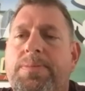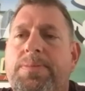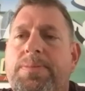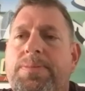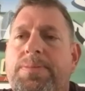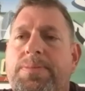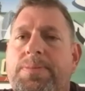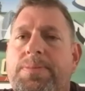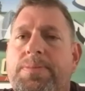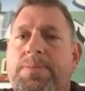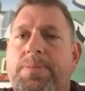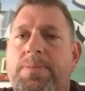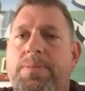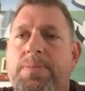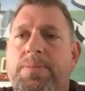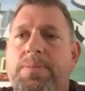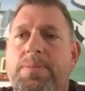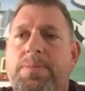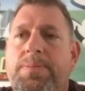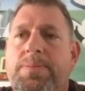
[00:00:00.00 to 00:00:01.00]

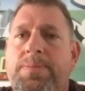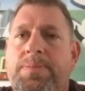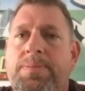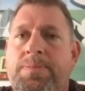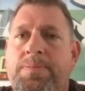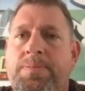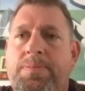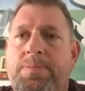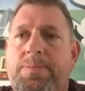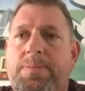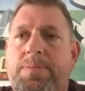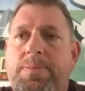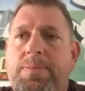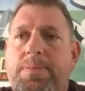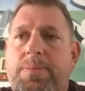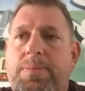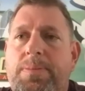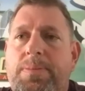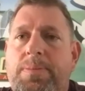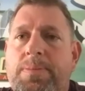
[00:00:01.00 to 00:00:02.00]

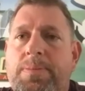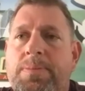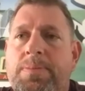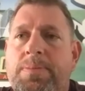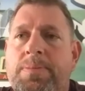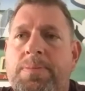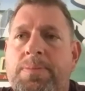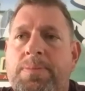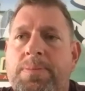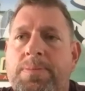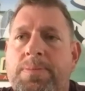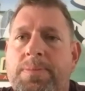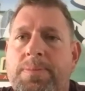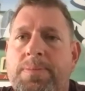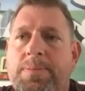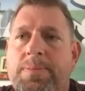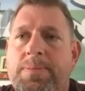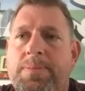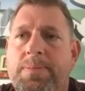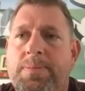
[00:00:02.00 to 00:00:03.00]

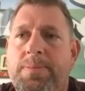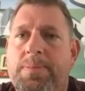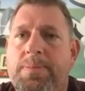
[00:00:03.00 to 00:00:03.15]
No words are spoken by the person on screen.